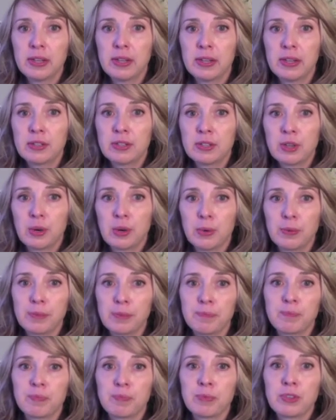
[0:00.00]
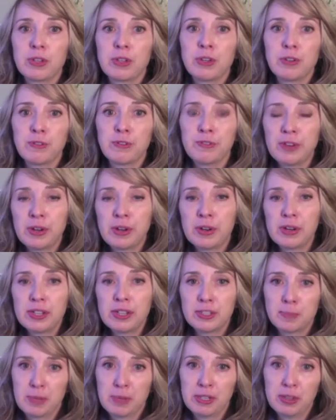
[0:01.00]
So your fear
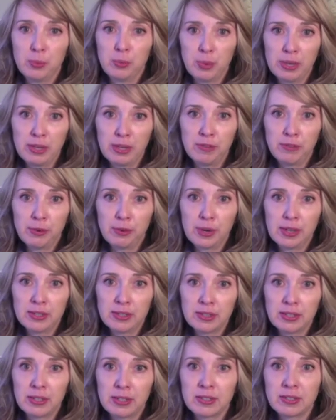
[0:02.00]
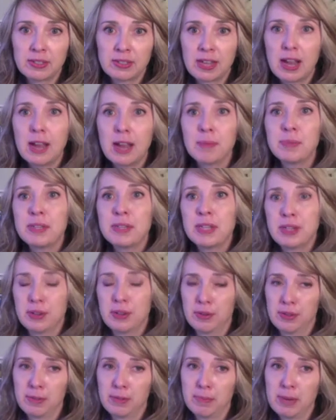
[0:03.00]
has been the winning voice, and it's time to
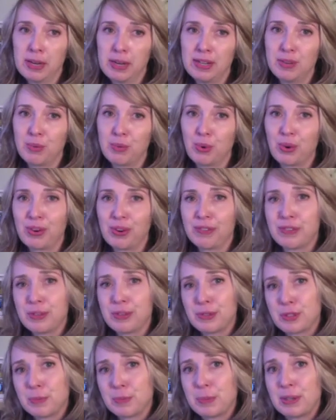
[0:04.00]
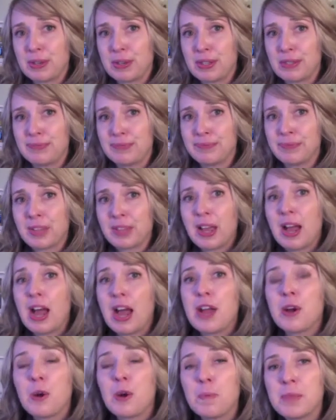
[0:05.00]
hear the mighty roar of your spirit.
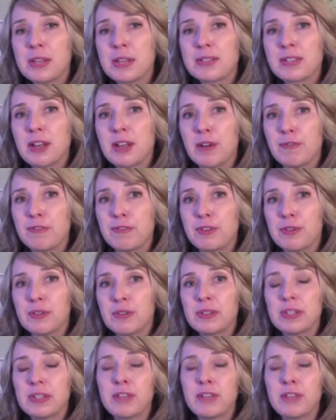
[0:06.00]
I hope that's helpful.